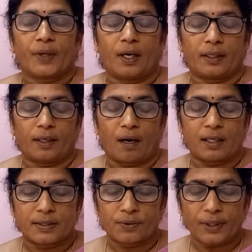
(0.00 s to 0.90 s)
And
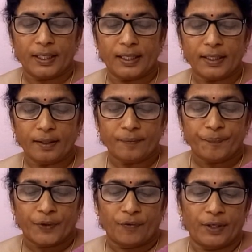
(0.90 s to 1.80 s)
also here
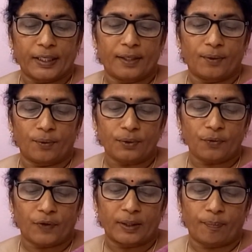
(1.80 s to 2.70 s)
we can note
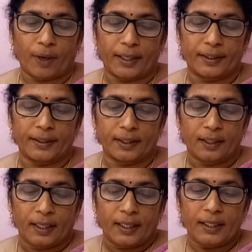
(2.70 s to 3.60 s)
one point.
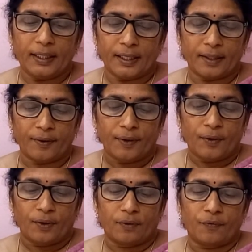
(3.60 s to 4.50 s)
Here
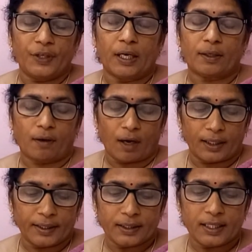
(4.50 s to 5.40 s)
we are
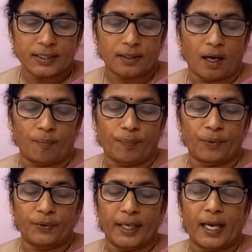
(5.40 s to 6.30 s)
calling this
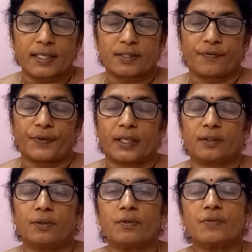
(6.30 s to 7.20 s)
compound as
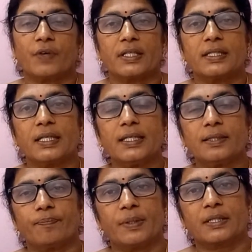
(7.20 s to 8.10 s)
fructose
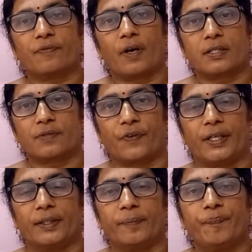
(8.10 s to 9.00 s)

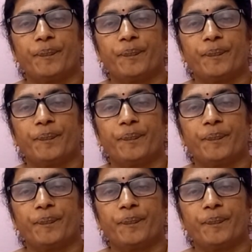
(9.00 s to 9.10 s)
1,6-bisphosphate.